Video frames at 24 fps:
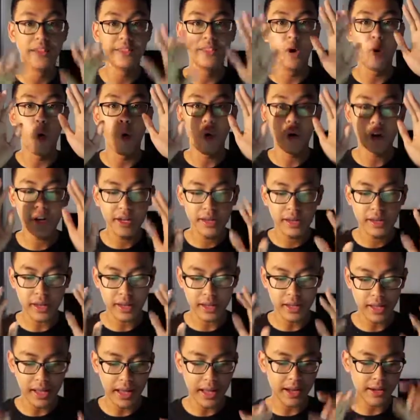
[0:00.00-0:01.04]
The
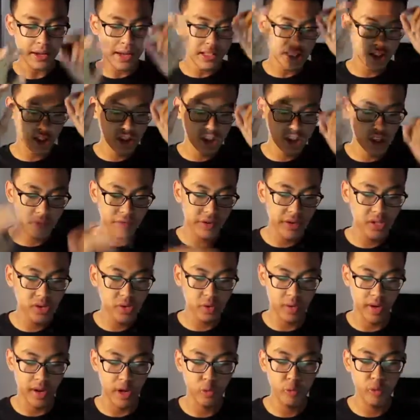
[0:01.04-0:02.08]
ordinary and less achieving
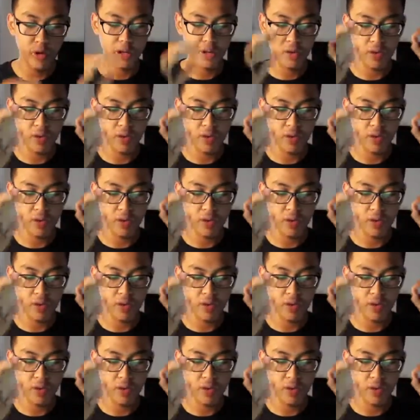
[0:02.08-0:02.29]
student will